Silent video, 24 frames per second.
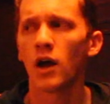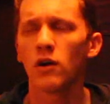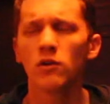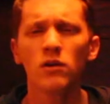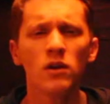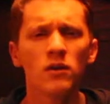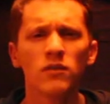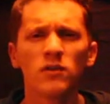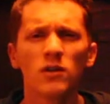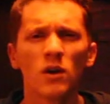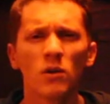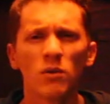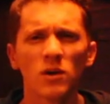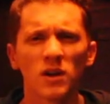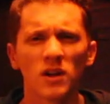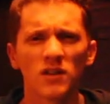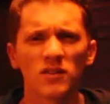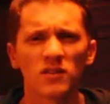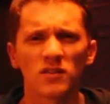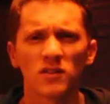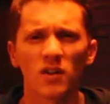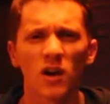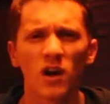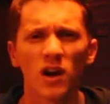I don't even know where to
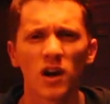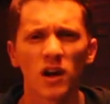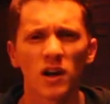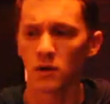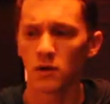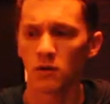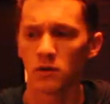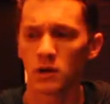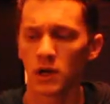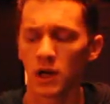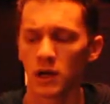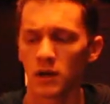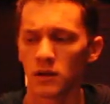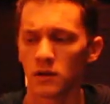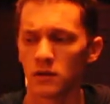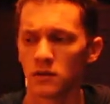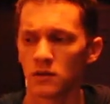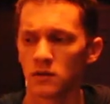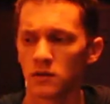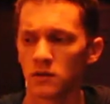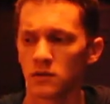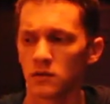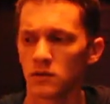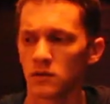start. Okay,
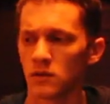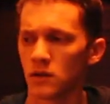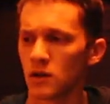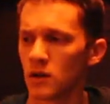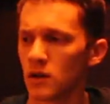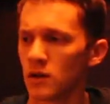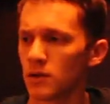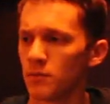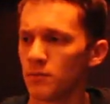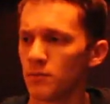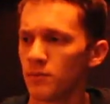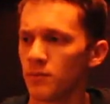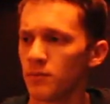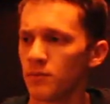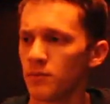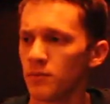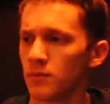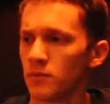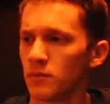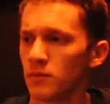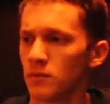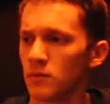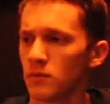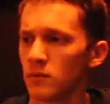um,
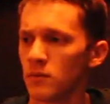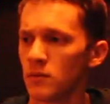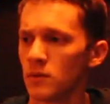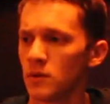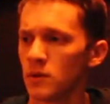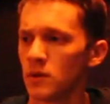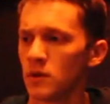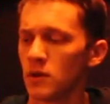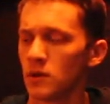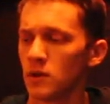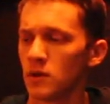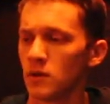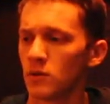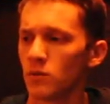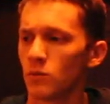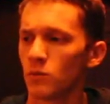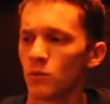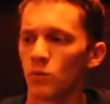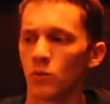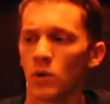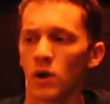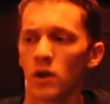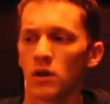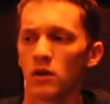
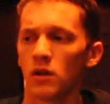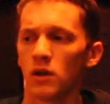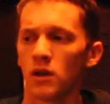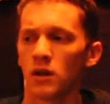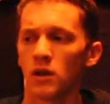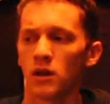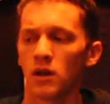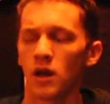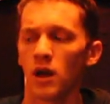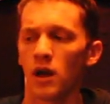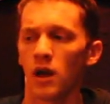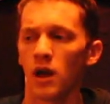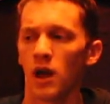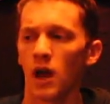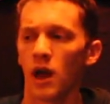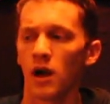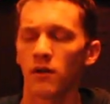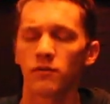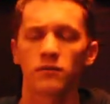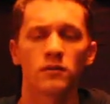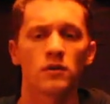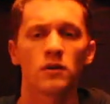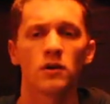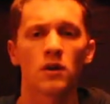well,
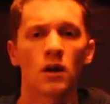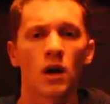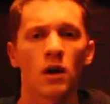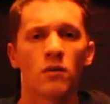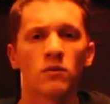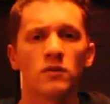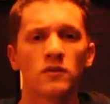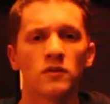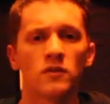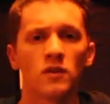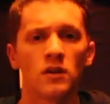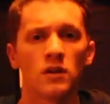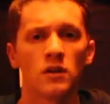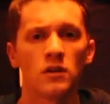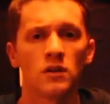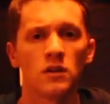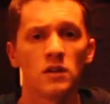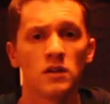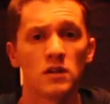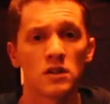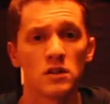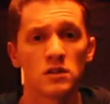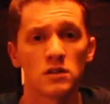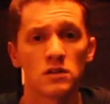after I was in
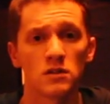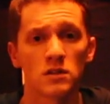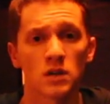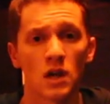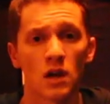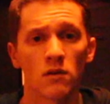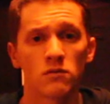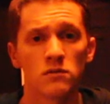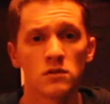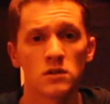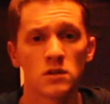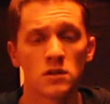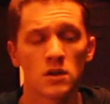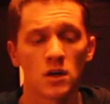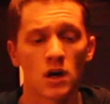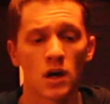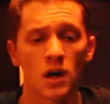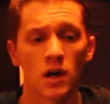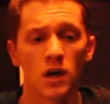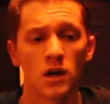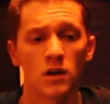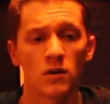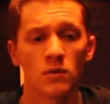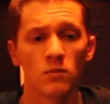the teacher's lounge,
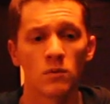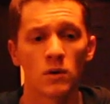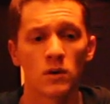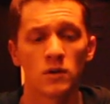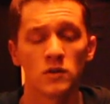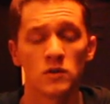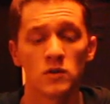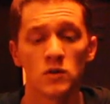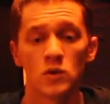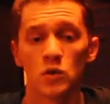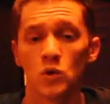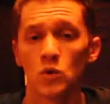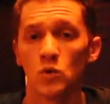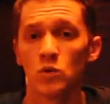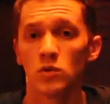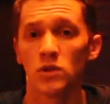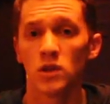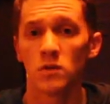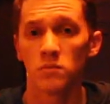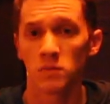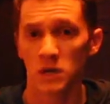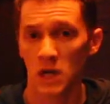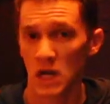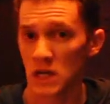I went to
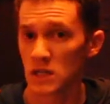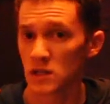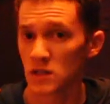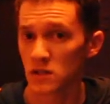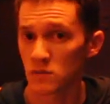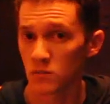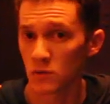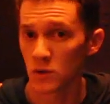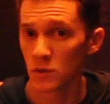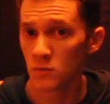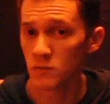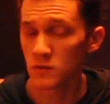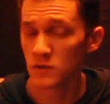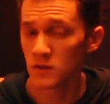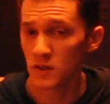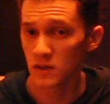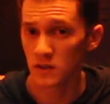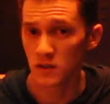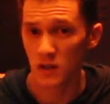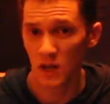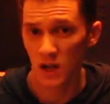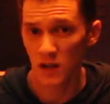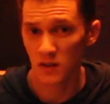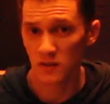the practice rooms
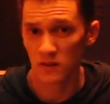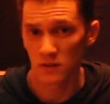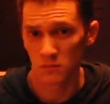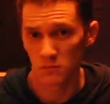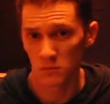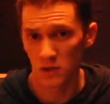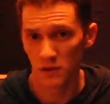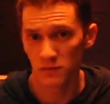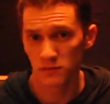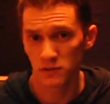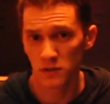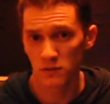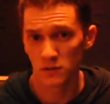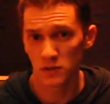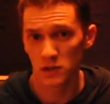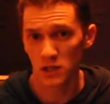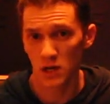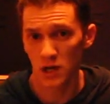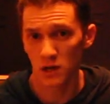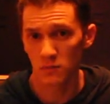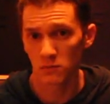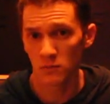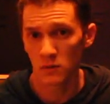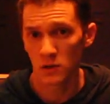because I had some leftover
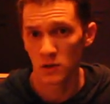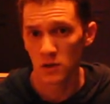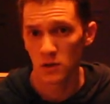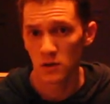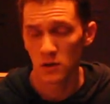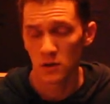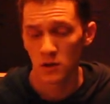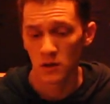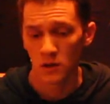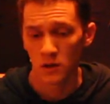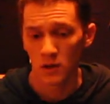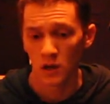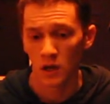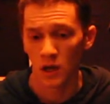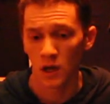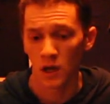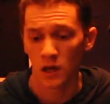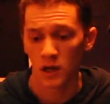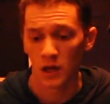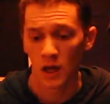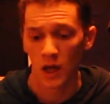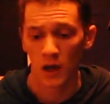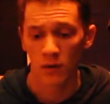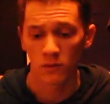time,
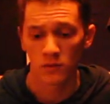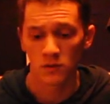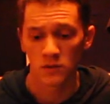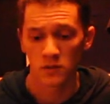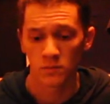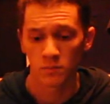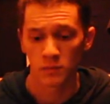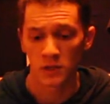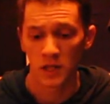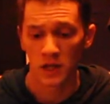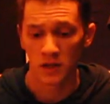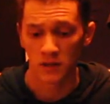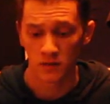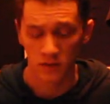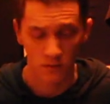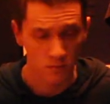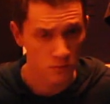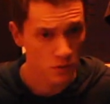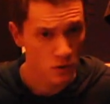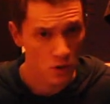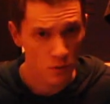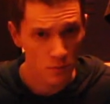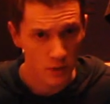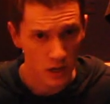and I was playing
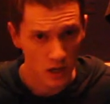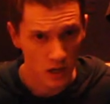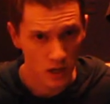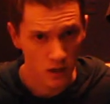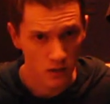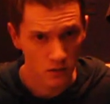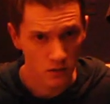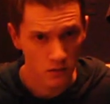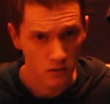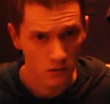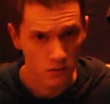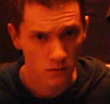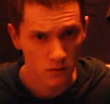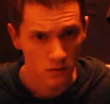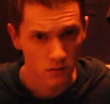some Chopin,